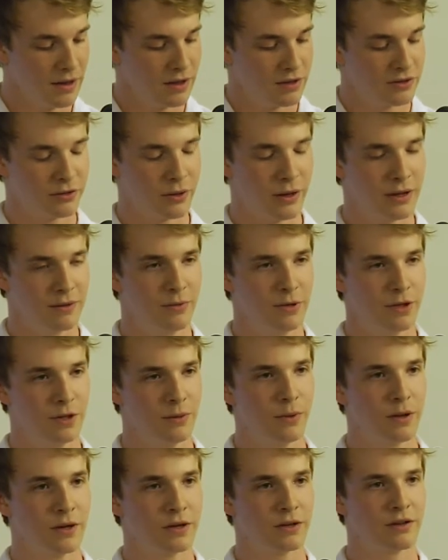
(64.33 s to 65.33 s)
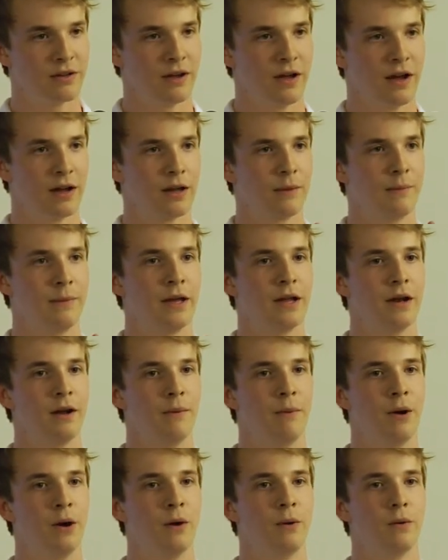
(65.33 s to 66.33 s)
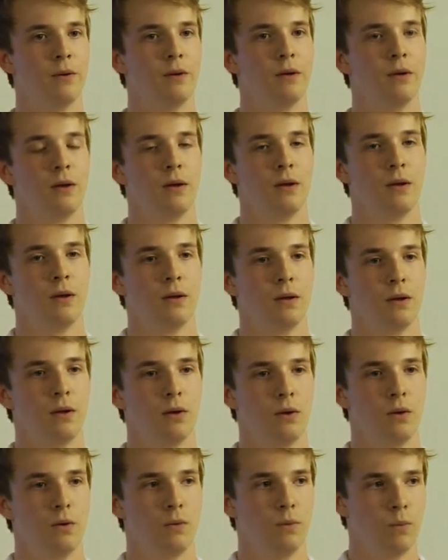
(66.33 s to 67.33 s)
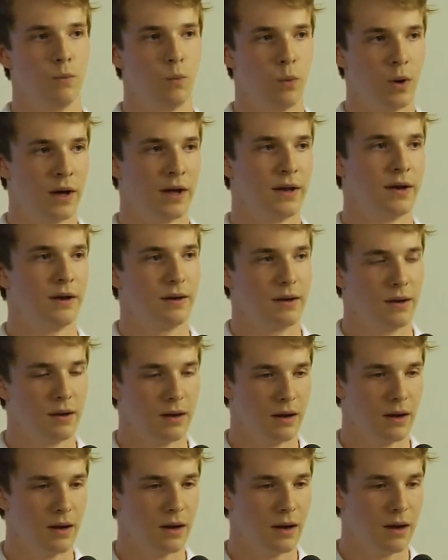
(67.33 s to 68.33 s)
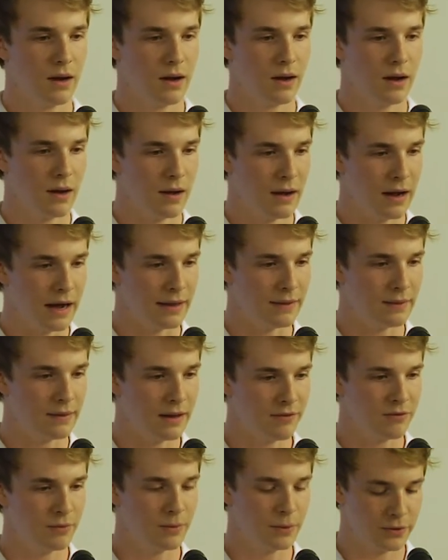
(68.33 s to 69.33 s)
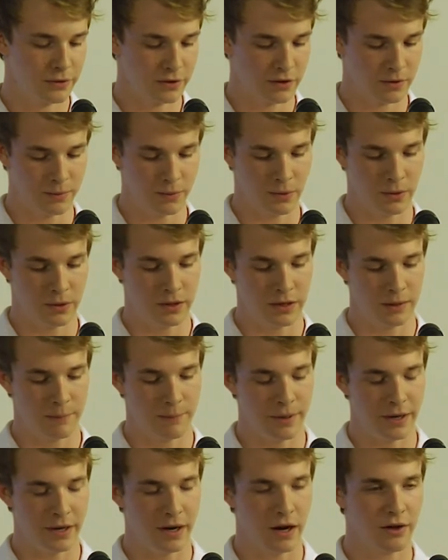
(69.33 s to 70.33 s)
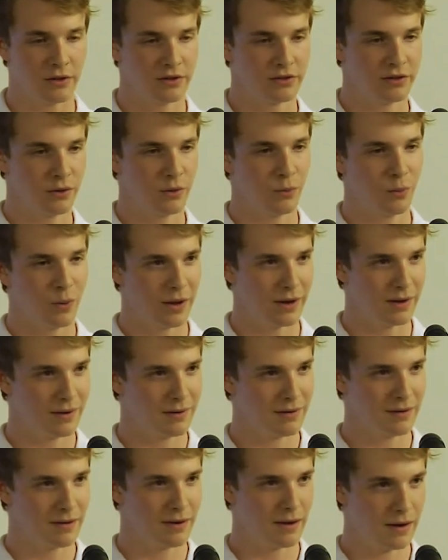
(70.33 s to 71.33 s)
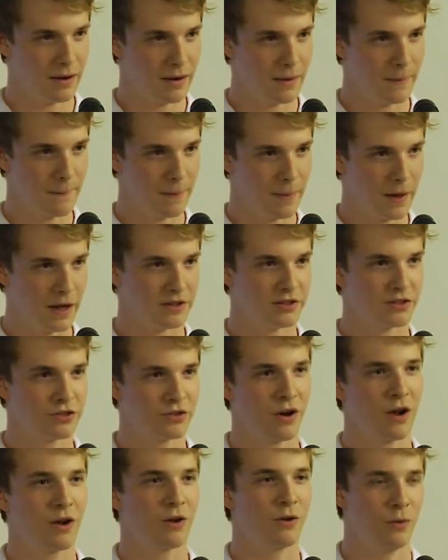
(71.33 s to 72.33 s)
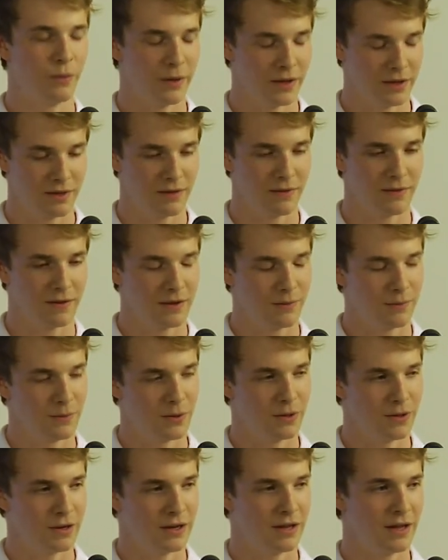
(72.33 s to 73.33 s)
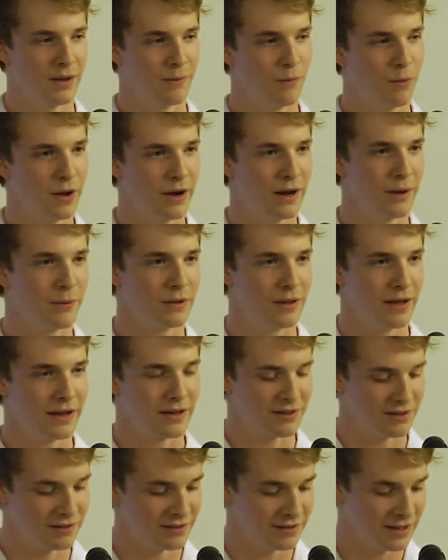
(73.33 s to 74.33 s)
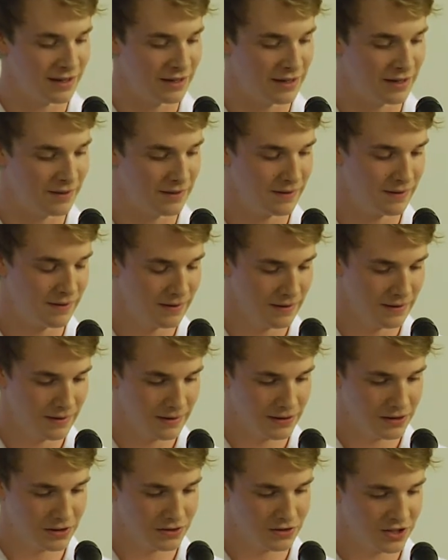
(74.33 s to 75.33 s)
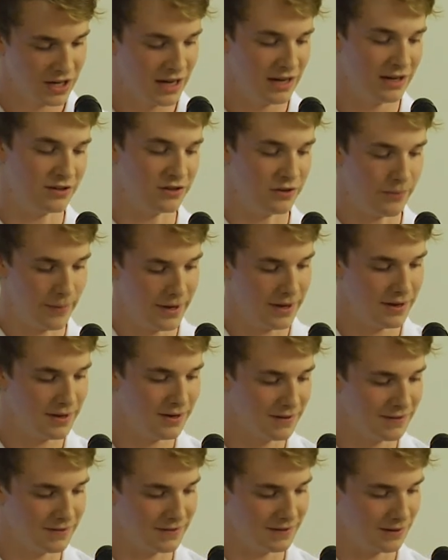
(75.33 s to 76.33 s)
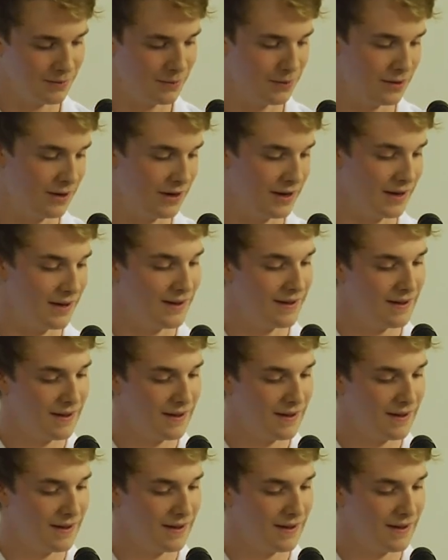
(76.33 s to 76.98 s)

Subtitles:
So I really wanted to talk a bit about what I love about the community, but also what I struggle with in the community and what I would like to see change a bit in the community.